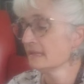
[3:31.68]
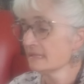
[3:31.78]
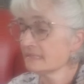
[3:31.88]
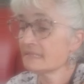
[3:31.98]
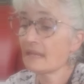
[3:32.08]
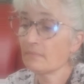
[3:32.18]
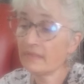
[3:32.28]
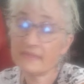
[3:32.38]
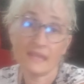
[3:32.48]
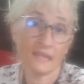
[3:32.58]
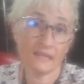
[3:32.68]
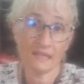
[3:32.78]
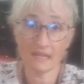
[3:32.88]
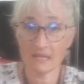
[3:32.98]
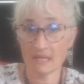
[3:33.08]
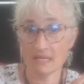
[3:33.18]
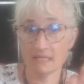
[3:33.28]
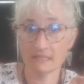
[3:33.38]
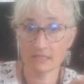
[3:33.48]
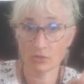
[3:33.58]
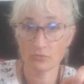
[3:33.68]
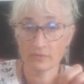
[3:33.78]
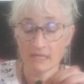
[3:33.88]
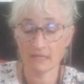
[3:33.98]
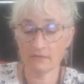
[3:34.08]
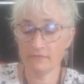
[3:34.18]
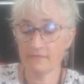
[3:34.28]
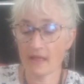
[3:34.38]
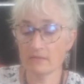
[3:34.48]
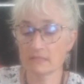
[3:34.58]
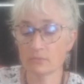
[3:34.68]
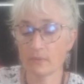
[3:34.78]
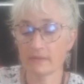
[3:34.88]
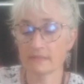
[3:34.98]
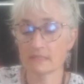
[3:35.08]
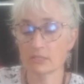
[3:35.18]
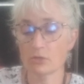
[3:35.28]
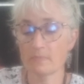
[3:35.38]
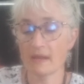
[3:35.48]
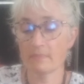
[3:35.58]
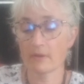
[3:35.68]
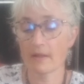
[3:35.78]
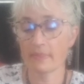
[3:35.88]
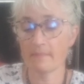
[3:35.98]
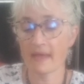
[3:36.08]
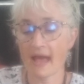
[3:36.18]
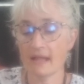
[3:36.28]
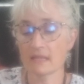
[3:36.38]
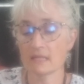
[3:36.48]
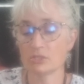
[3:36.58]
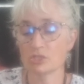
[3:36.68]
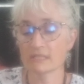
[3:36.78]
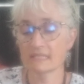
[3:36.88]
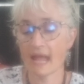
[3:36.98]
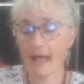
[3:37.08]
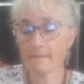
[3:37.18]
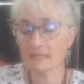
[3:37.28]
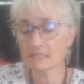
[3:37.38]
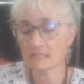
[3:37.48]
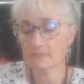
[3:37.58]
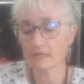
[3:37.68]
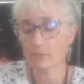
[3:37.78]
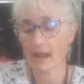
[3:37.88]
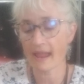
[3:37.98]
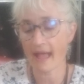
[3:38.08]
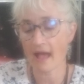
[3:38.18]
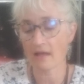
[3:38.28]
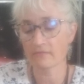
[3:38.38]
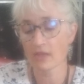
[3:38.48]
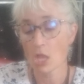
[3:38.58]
same thing, it is green felt with sticker paper on the back. It just happens to be what I have.